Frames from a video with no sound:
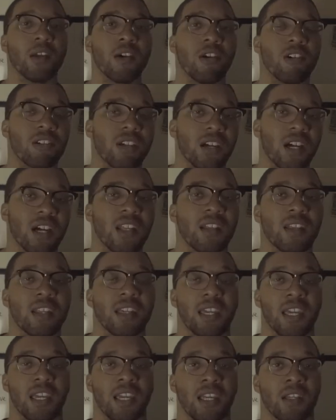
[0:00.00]
On the other
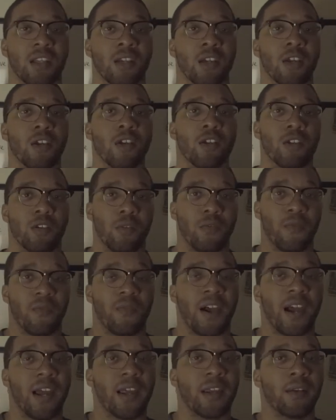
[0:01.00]
end, you
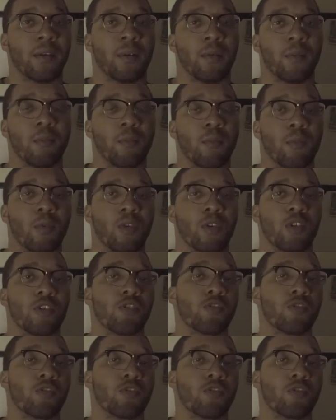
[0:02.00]
find more